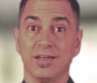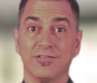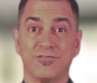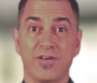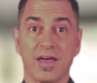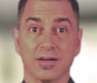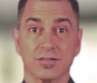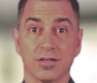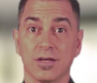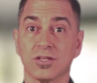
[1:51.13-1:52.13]
In
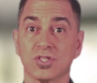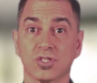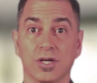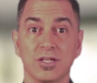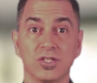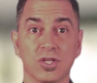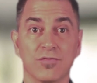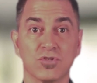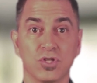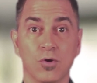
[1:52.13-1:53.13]
fact, studies
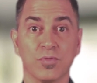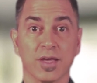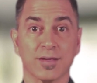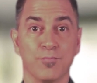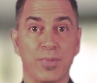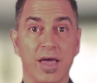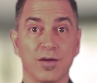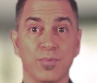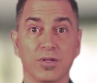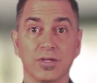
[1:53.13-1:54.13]
have shown that
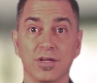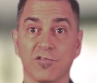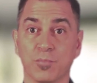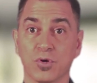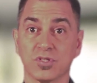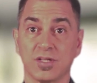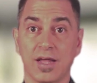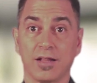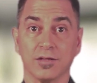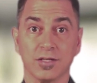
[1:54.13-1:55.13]
compatibility of
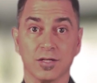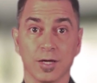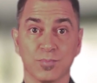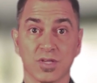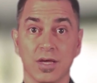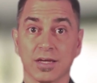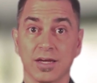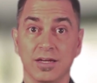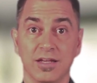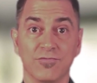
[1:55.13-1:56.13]
personality types
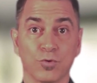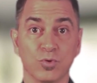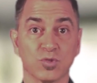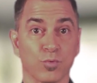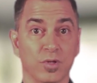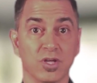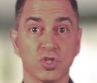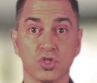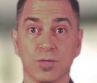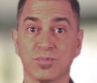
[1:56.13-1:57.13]
can influence
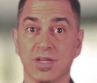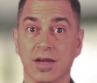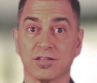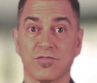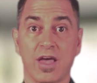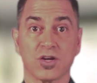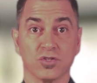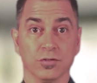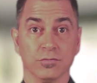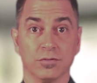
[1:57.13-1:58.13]
relationship
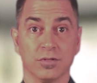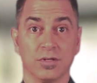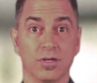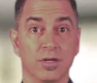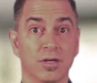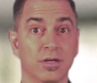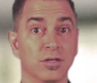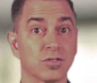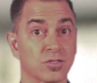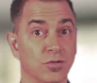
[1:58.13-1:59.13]
satisfaction.
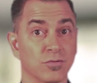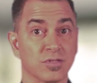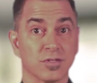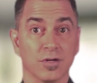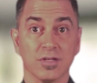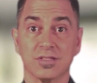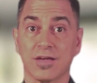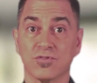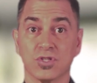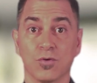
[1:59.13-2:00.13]
Certain studies
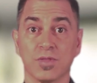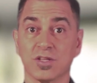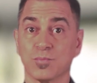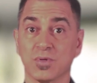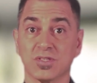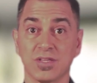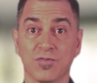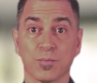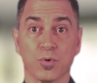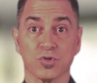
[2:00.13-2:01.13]
have shown that
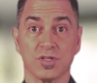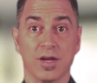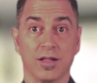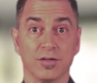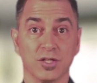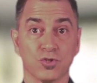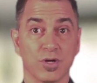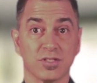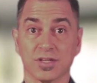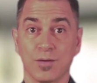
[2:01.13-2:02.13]
specific personality
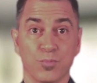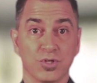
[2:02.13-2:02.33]
traits can